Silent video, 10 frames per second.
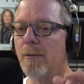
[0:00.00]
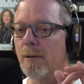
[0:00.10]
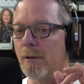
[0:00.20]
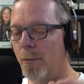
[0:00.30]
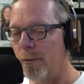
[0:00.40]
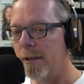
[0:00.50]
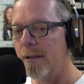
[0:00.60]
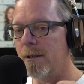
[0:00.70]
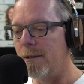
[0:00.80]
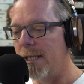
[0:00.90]
We're
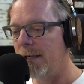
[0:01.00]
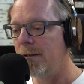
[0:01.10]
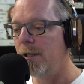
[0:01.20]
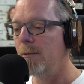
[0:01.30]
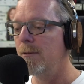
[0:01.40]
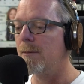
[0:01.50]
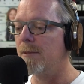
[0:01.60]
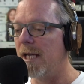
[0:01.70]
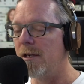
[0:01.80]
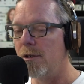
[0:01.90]
going to tell you some
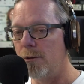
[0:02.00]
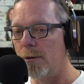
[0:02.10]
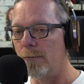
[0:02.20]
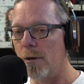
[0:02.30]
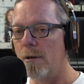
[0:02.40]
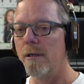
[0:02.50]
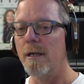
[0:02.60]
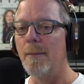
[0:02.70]
things you're doing wrong.